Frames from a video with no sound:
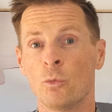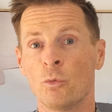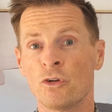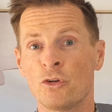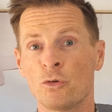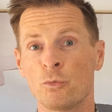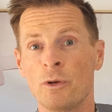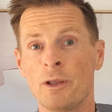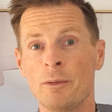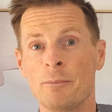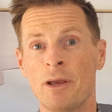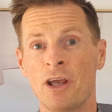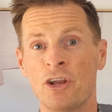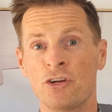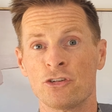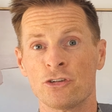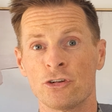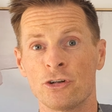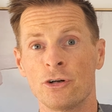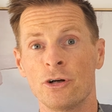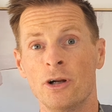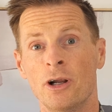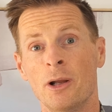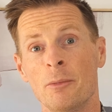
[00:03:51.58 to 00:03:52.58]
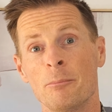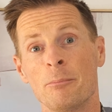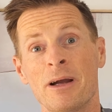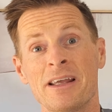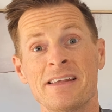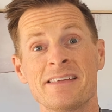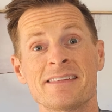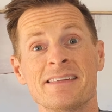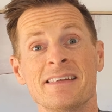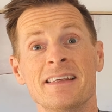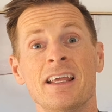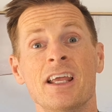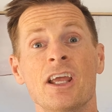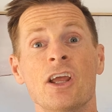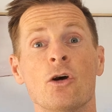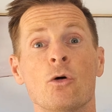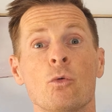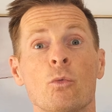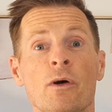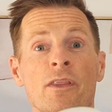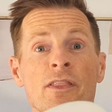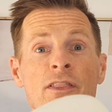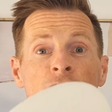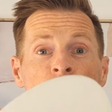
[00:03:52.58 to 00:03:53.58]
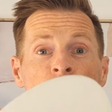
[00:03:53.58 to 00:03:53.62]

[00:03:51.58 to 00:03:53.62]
which we measure by seeing when